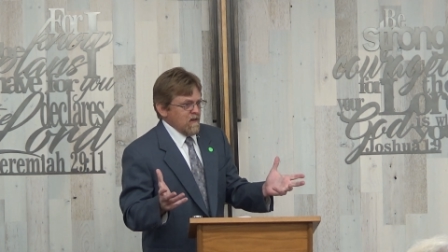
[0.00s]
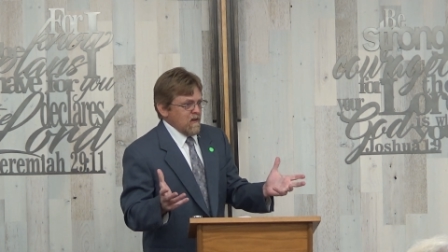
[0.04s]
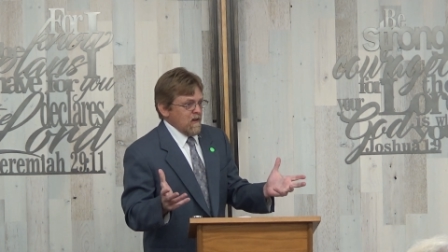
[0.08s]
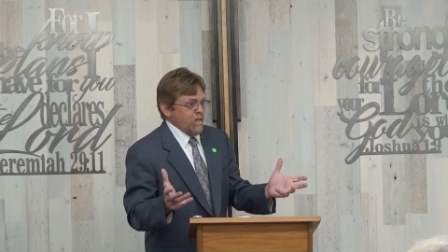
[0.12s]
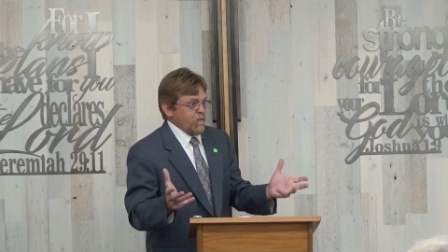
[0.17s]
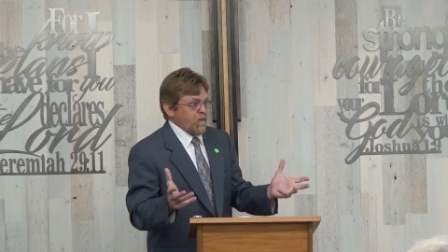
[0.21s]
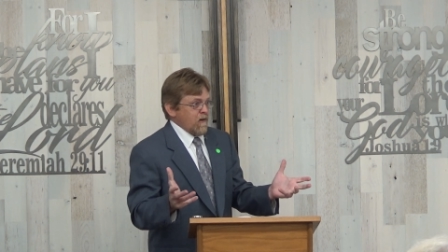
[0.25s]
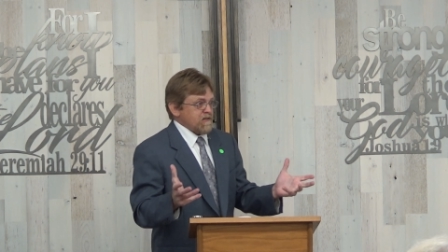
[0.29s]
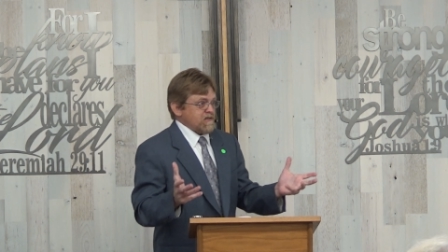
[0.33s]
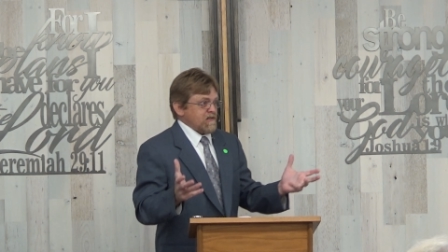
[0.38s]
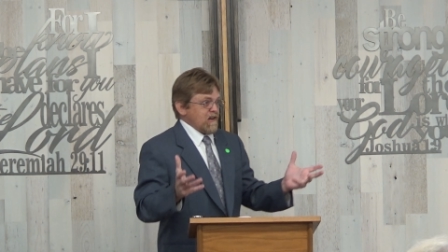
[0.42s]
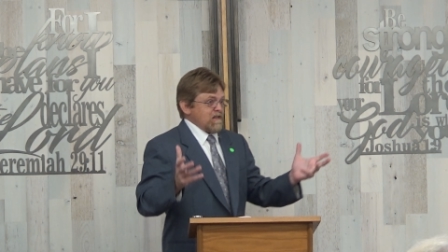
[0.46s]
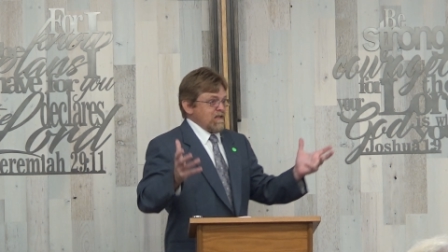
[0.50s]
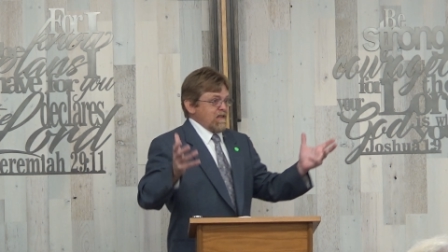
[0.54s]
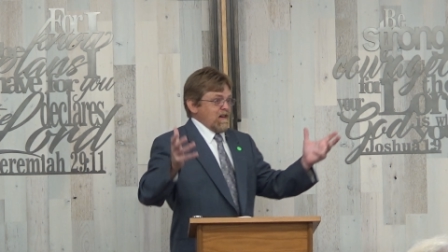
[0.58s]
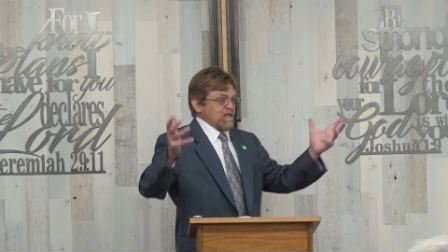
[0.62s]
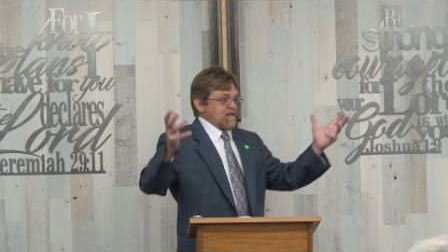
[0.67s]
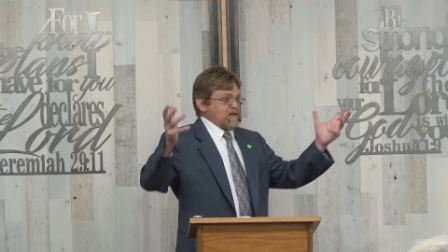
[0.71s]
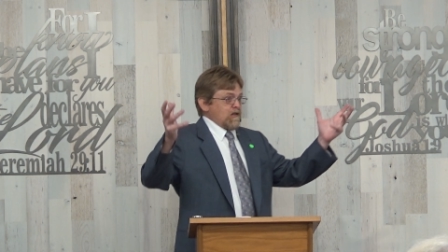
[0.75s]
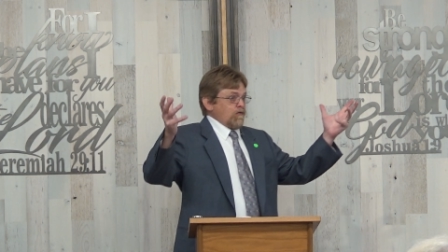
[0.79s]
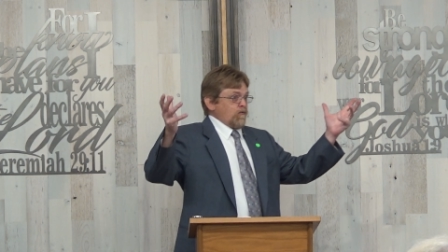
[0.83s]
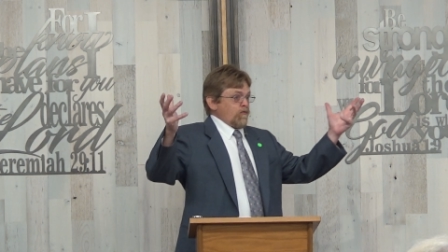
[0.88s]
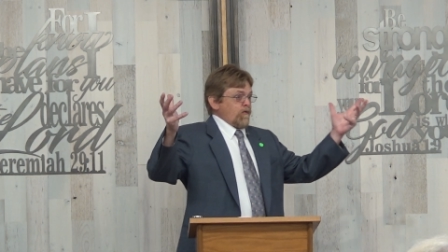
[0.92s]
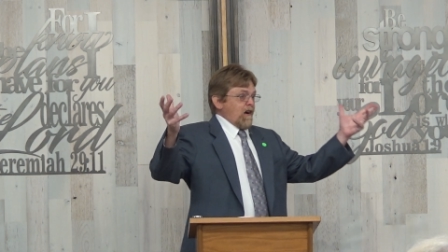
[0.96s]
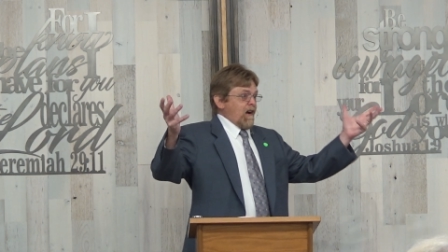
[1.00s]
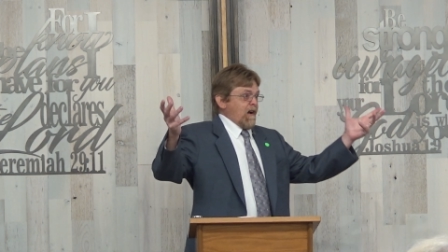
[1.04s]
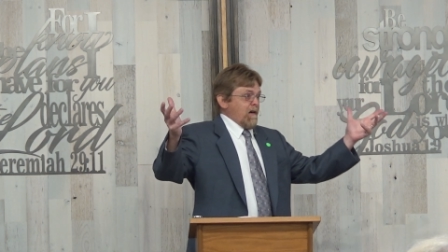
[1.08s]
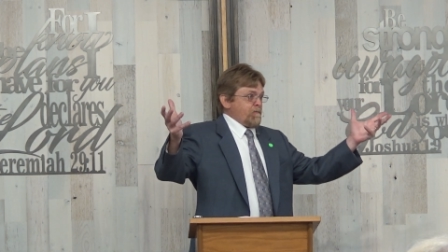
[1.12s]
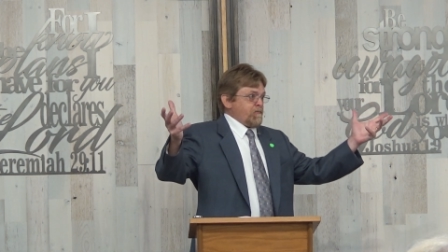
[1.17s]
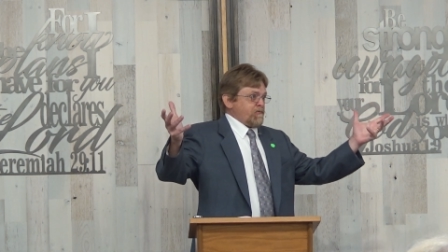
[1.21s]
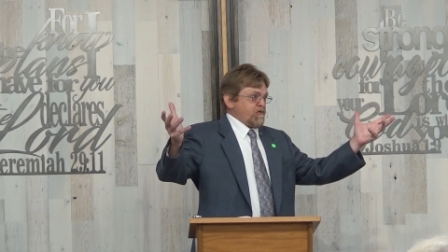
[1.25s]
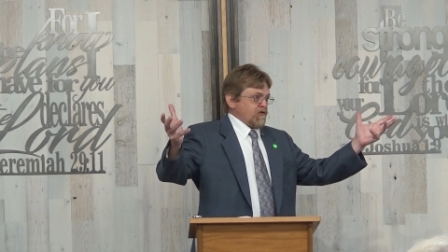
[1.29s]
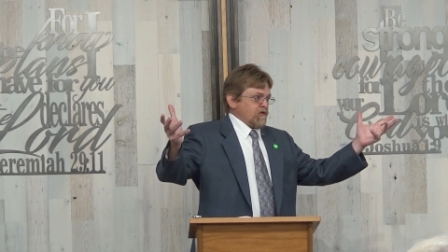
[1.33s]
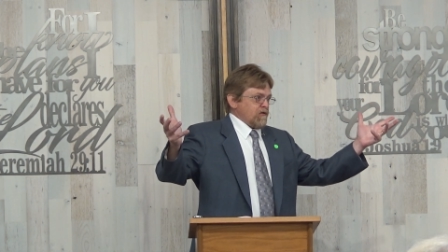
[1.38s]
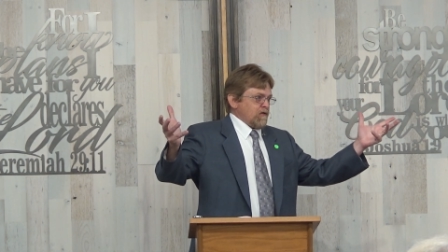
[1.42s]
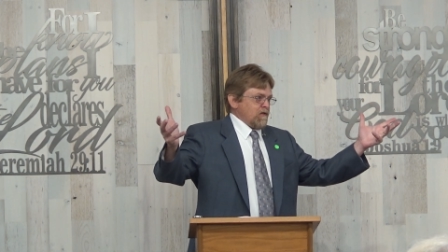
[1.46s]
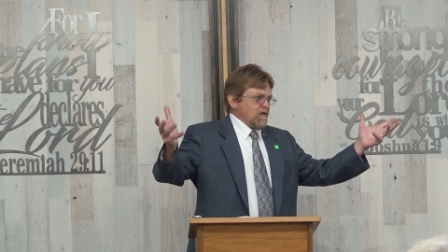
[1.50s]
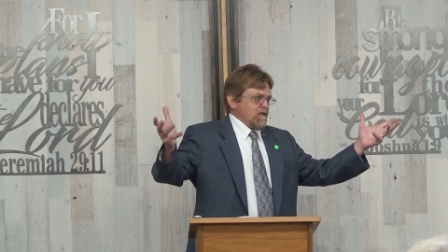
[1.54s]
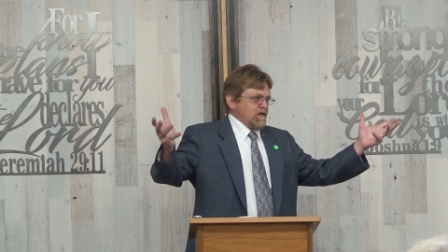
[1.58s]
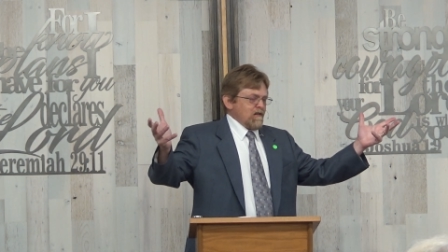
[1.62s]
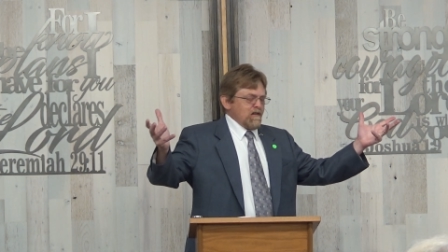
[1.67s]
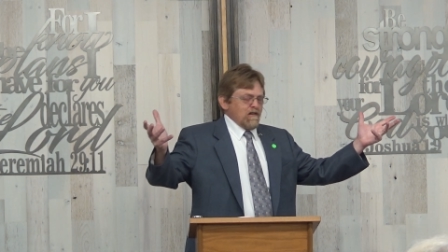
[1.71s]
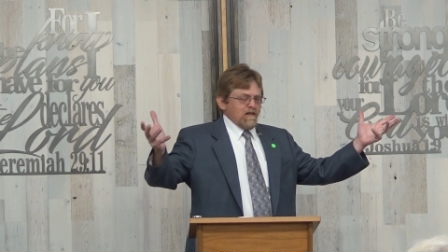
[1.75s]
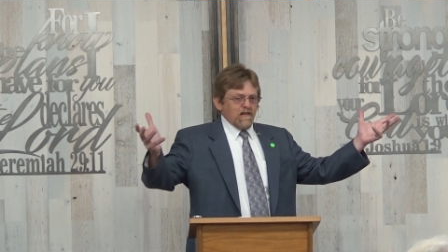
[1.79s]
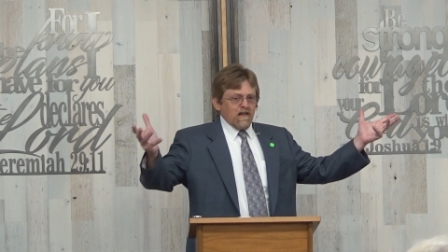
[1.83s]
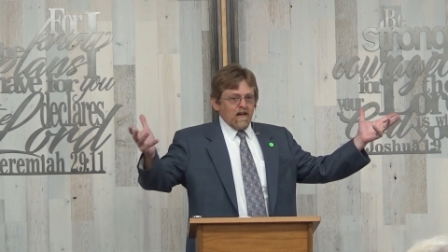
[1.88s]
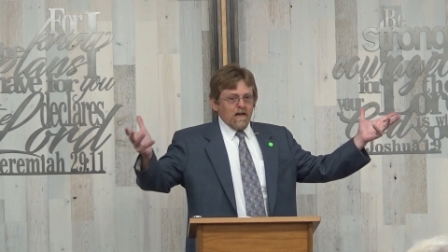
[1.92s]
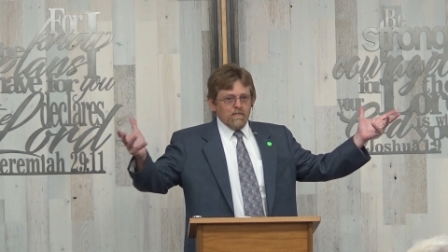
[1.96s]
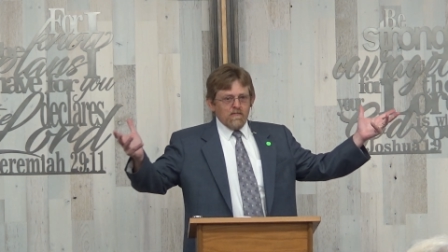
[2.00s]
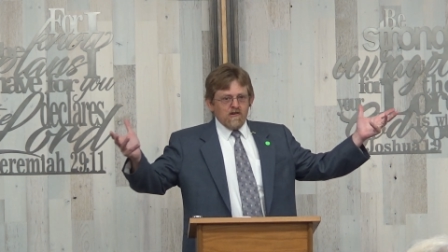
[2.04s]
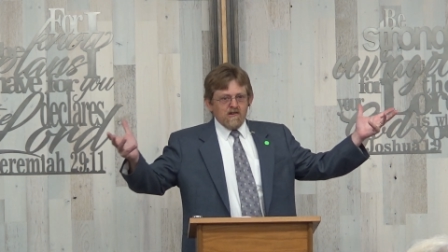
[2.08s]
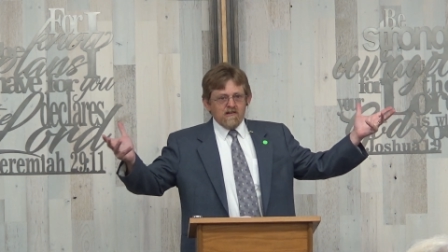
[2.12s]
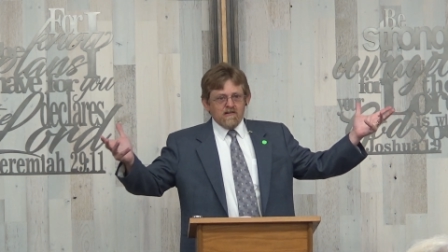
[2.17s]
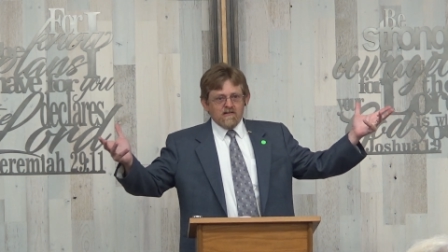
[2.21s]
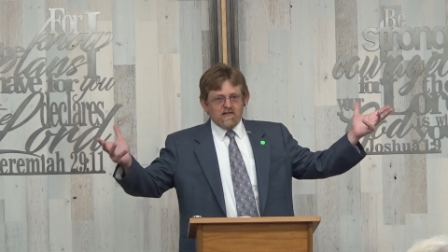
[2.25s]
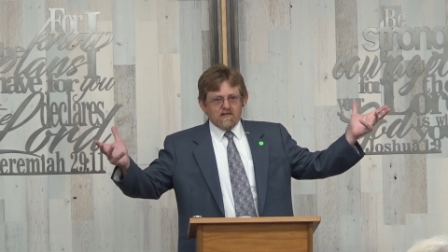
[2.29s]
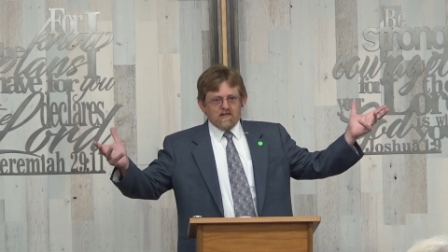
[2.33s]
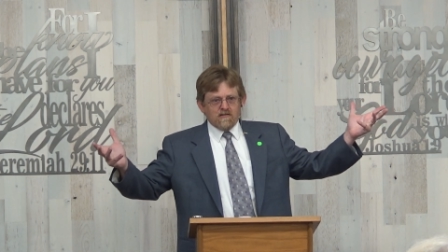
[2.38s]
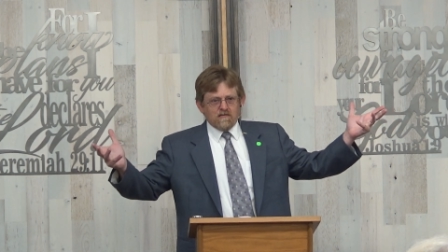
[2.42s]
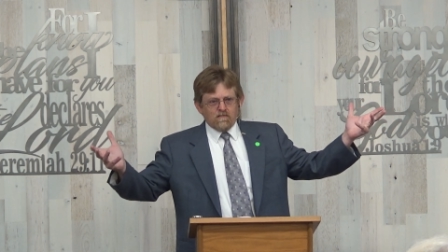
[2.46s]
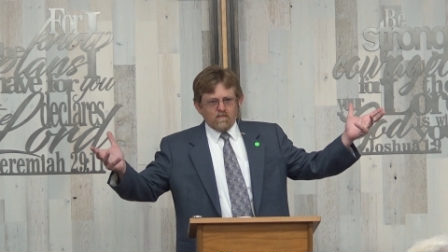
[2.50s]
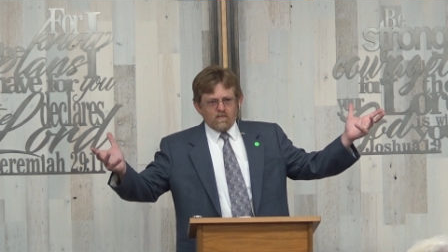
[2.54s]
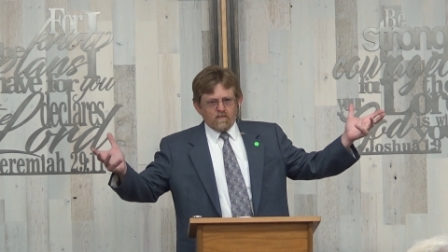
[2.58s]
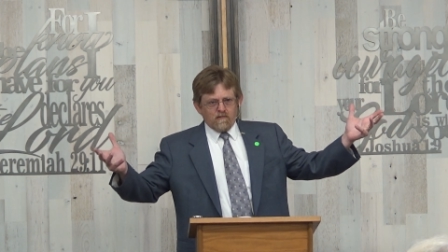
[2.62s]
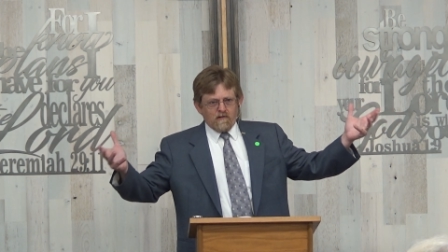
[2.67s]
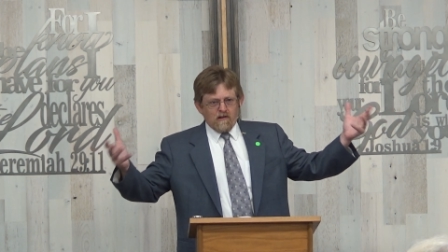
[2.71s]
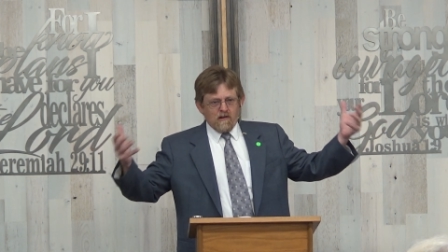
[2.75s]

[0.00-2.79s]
If I say that's a raptor, that means,